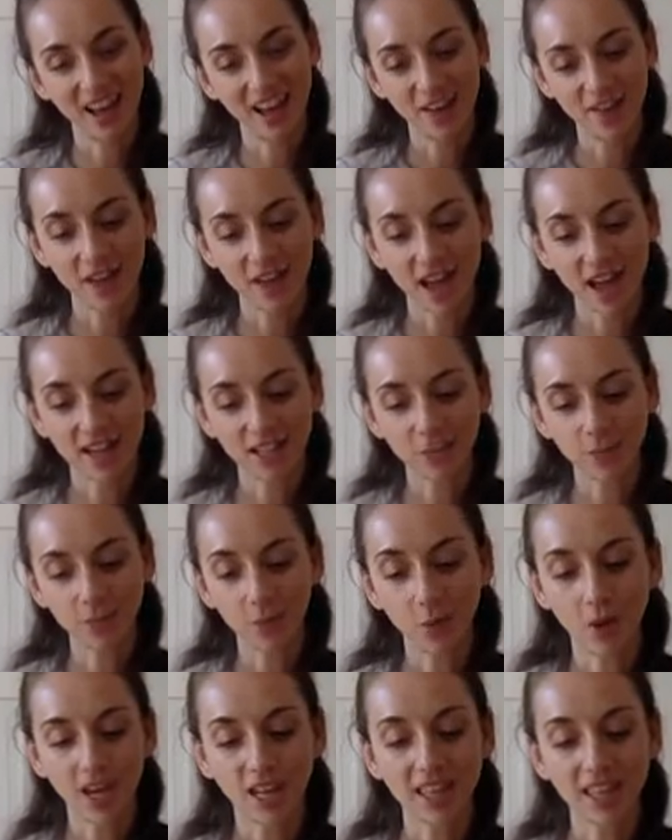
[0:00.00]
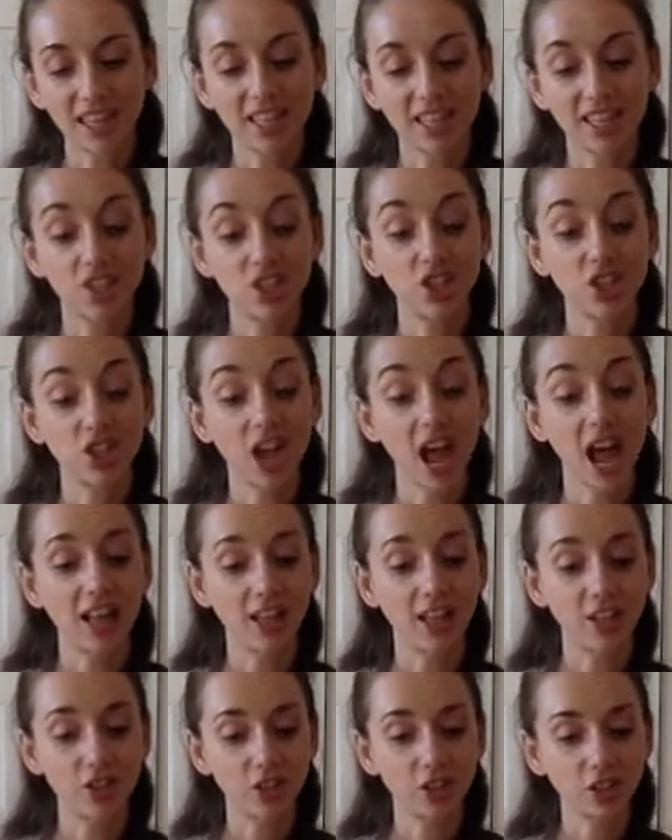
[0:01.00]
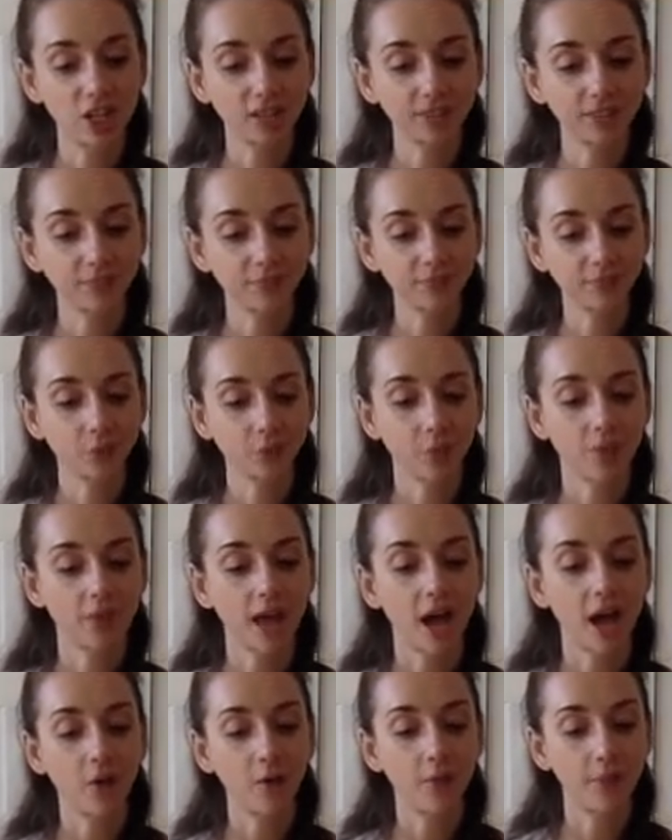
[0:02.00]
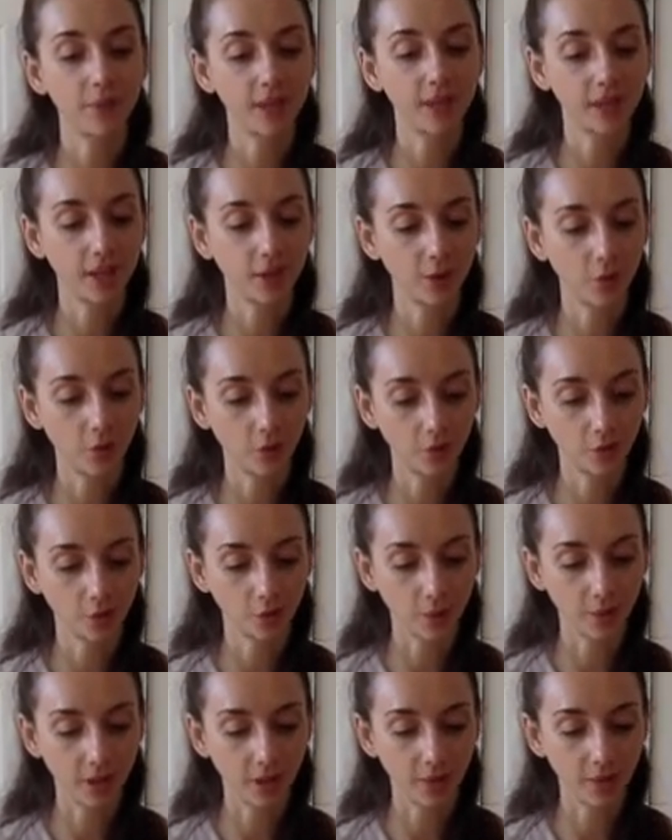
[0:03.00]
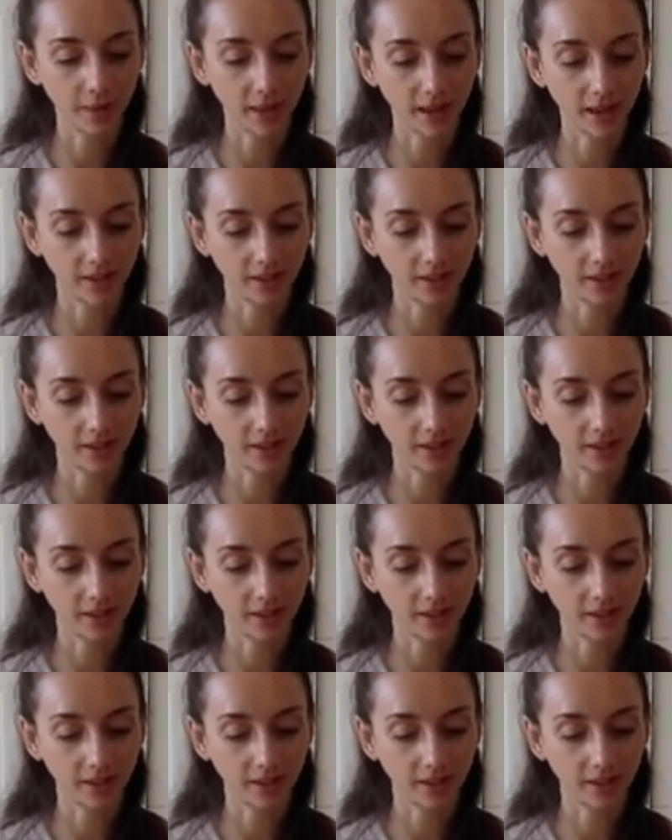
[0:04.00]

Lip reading: Find a point that is challenging without being overwhelming.